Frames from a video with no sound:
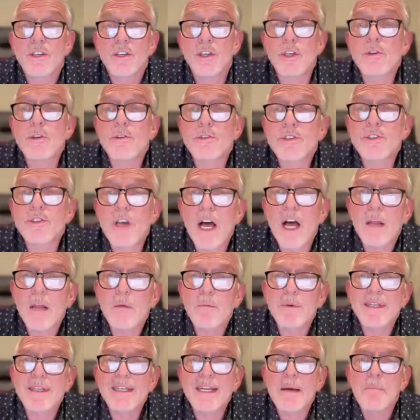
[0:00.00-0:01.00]
You,
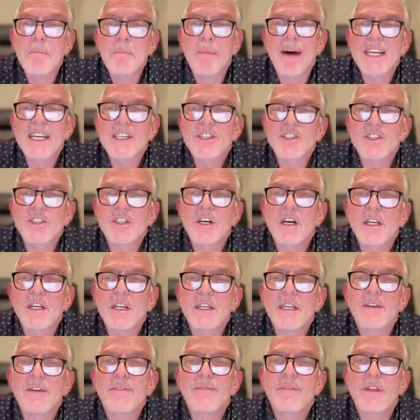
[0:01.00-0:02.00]
Solomon, my
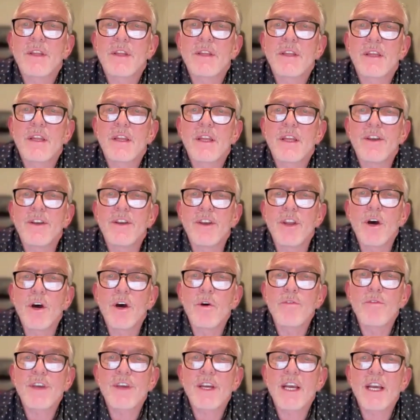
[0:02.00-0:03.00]
son,
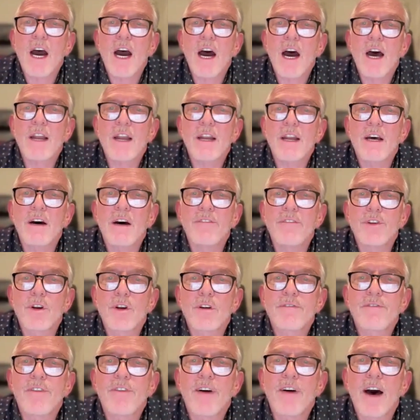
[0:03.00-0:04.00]
know the God of
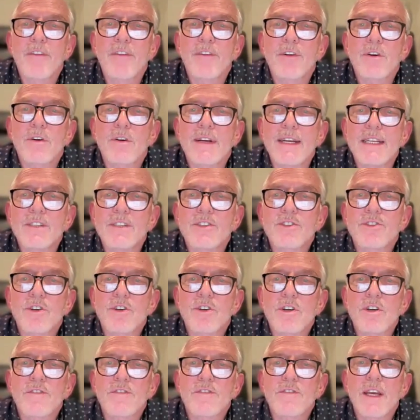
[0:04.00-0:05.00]
your father and
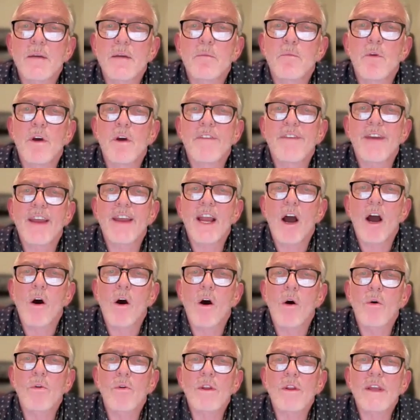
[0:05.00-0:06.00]
serve him with a
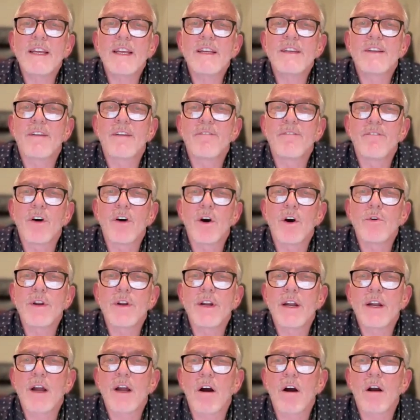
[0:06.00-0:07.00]
wholly
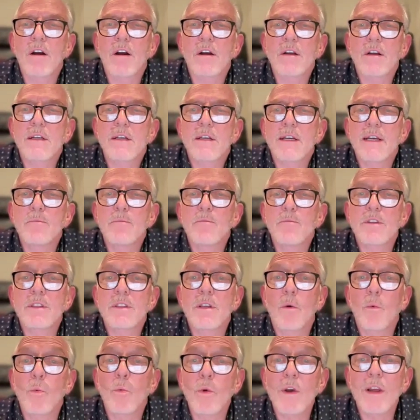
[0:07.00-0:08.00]
devoted heart and
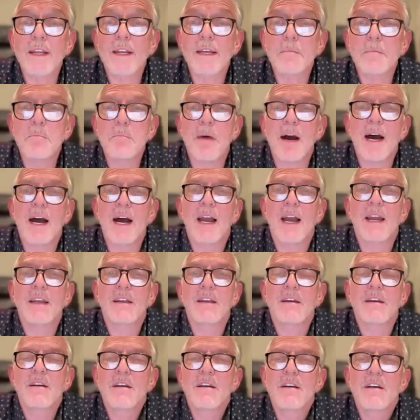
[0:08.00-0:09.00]
with a willing
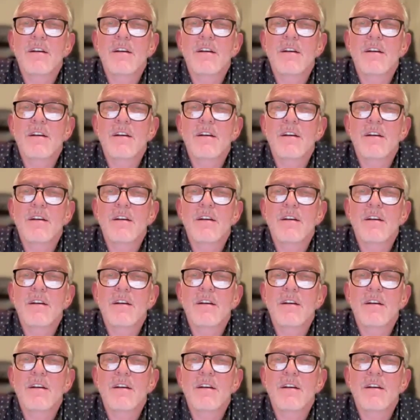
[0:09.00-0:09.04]
mind.